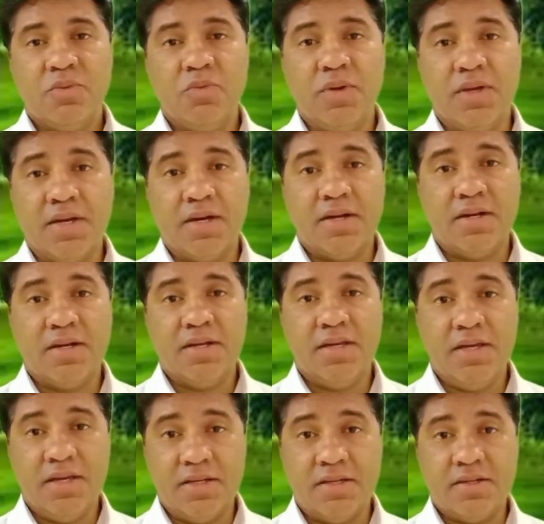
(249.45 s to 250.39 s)
We can
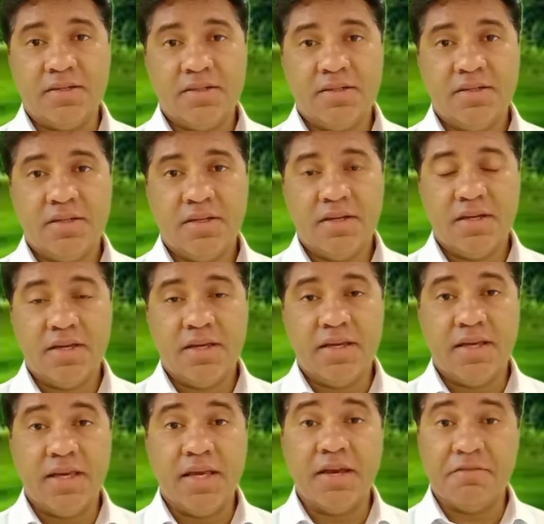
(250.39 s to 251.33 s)
either
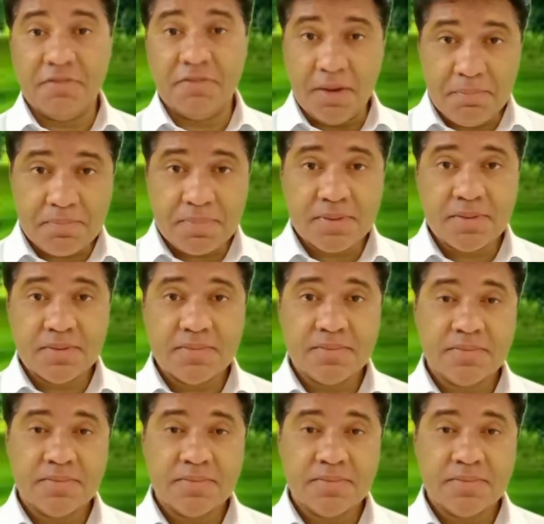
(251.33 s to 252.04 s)
give up,